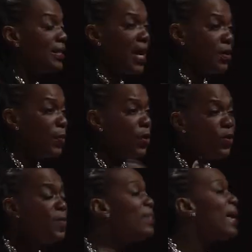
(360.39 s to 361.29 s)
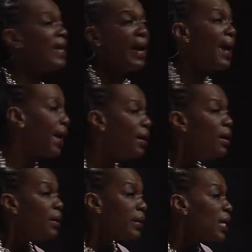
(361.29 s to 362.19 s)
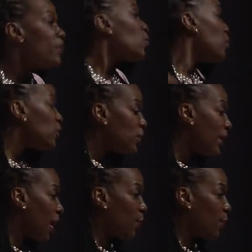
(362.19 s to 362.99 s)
headed by women, they can't leave, so we just can't